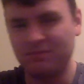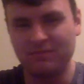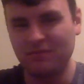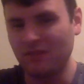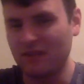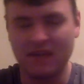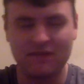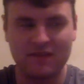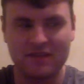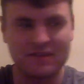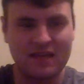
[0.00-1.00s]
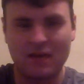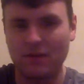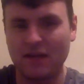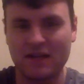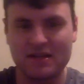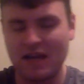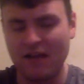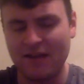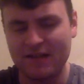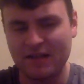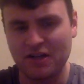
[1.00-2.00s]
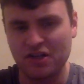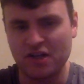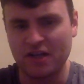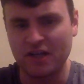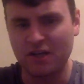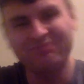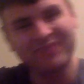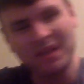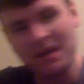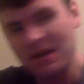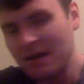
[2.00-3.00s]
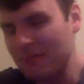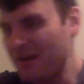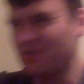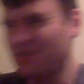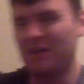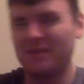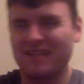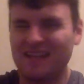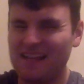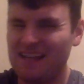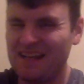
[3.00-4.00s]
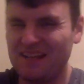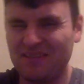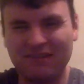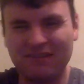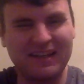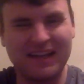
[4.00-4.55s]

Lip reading: Latavius now. We got to see how that's going to shake out. Michael Thomas at 83.